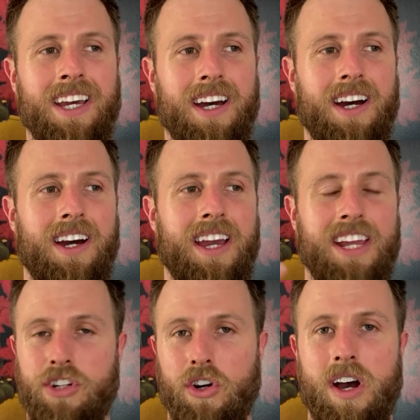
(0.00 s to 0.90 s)

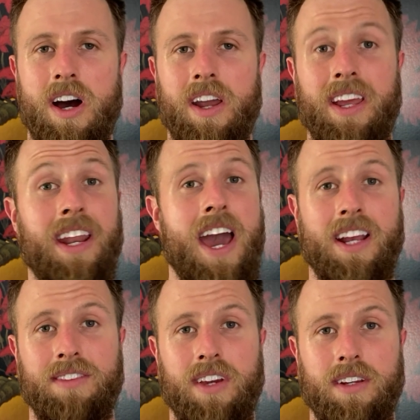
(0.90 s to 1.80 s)
and turn on and activate.